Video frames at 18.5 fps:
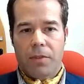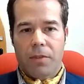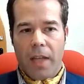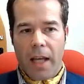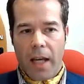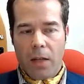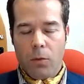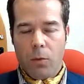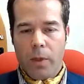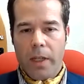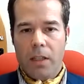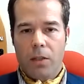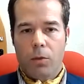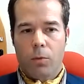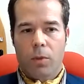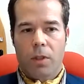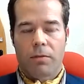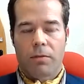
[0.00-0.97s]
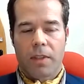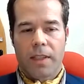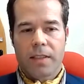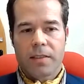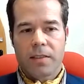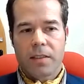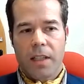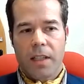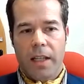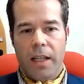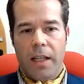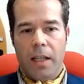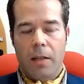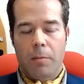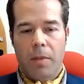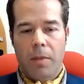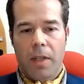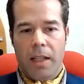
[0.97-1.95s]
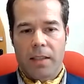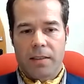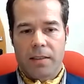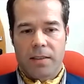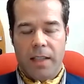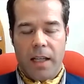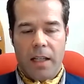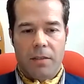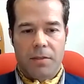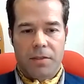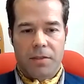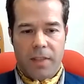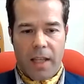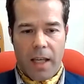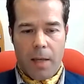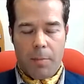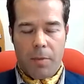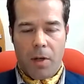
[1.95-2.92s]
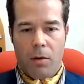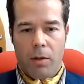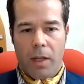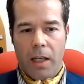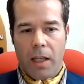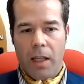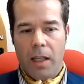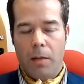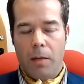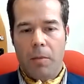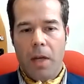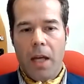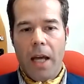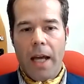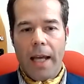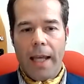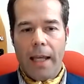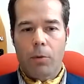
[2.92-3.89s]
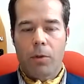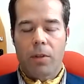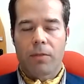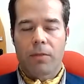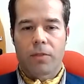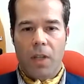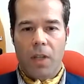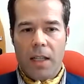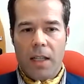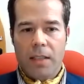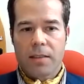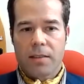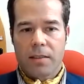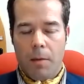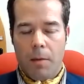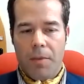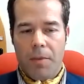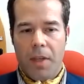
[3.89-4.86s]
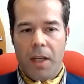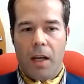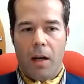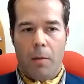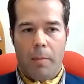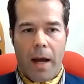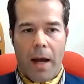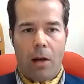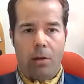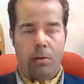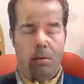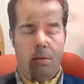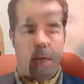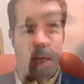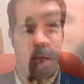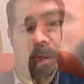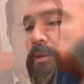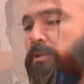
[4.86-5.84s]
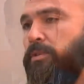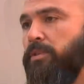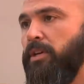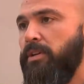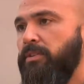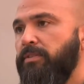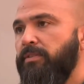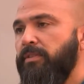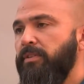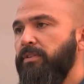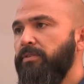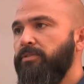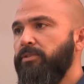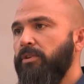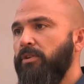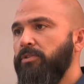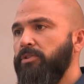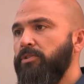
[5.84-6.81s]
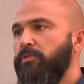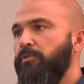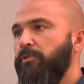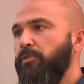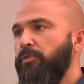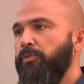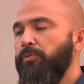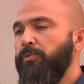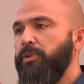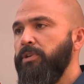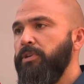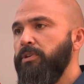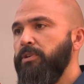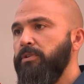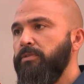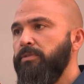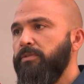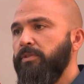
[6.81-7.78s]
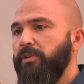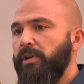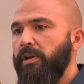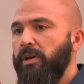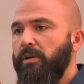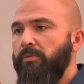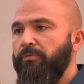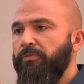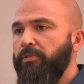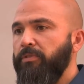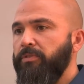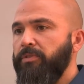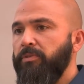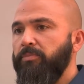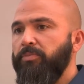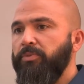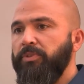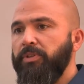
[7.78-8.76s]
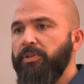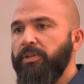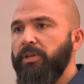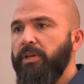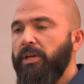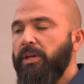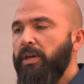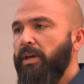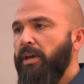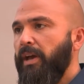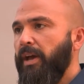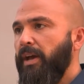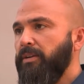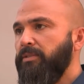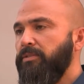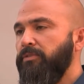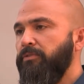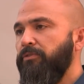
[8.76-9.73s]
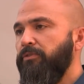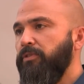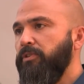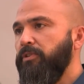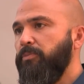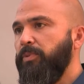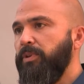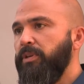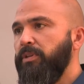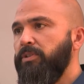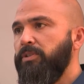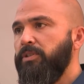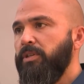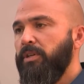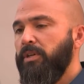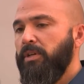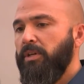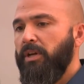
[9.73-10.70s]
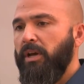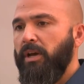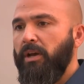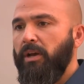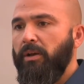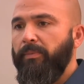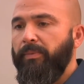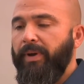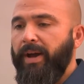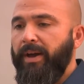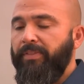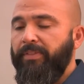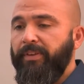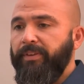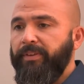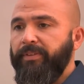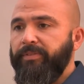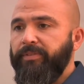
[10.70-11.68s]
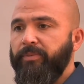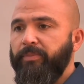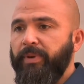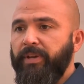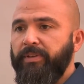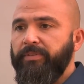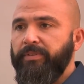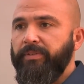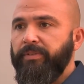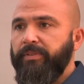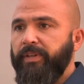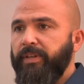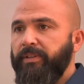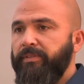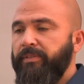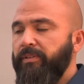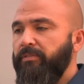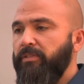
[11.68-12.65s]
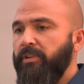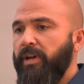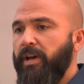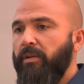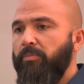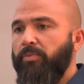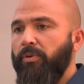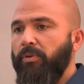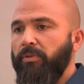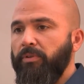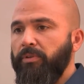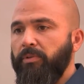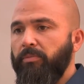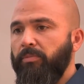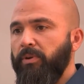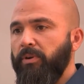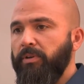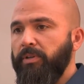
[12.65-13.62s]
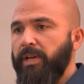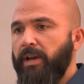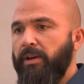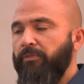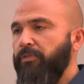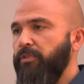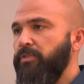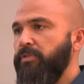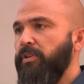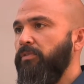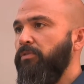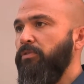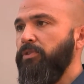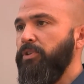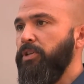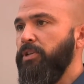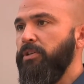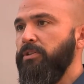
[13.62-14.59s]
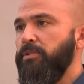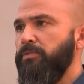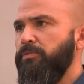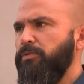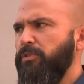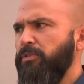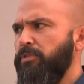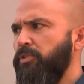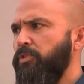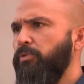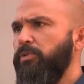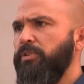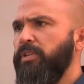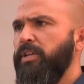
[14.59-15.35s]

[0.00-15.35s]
And if Ted Wheeler would have listened to him instead of scapegoating him, he would have done something about Antifa. And he didn't. And as a result, Antifa basically tried to burn the city down in 2020 and 2021, and